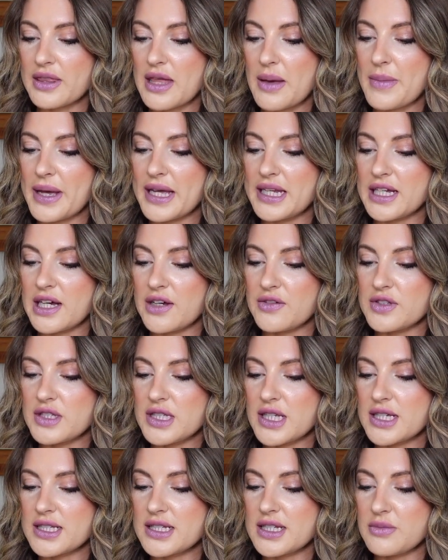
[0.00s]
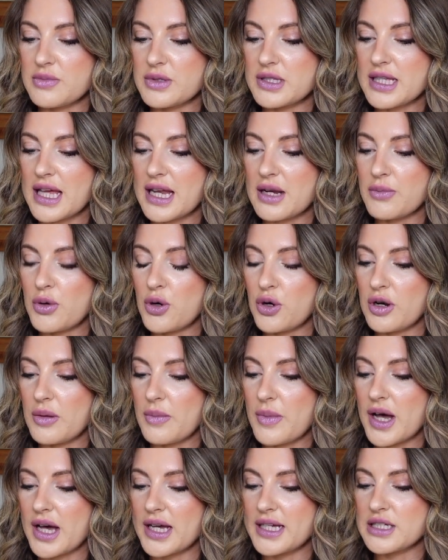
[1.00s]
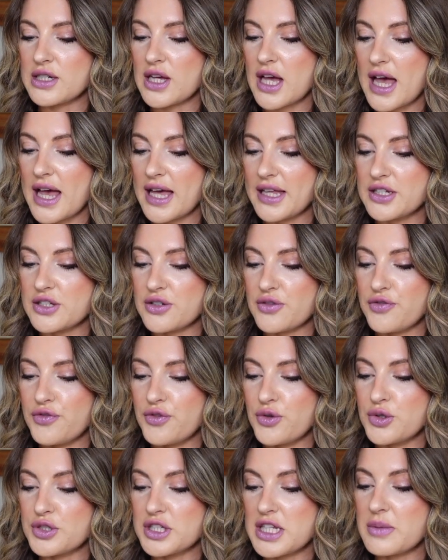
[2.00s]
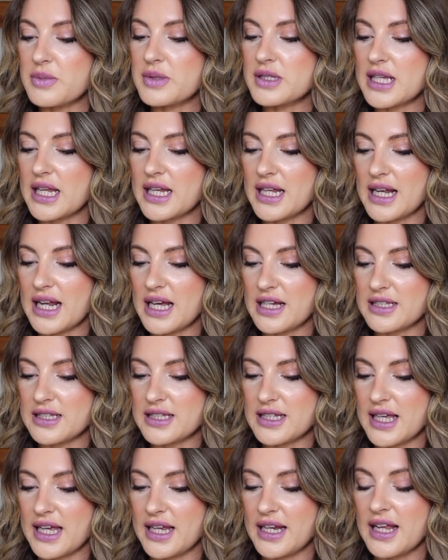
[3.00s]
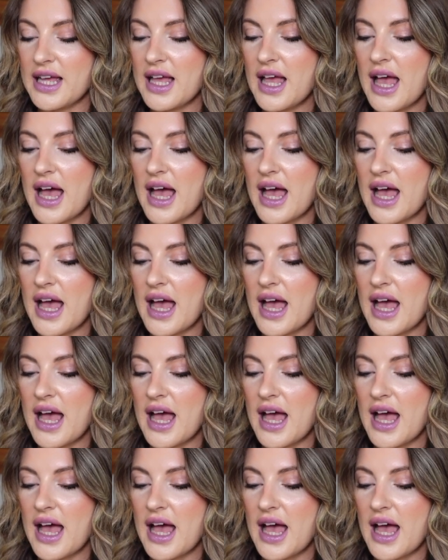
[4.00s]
they're made out of 60% polyamide and 40% elastane.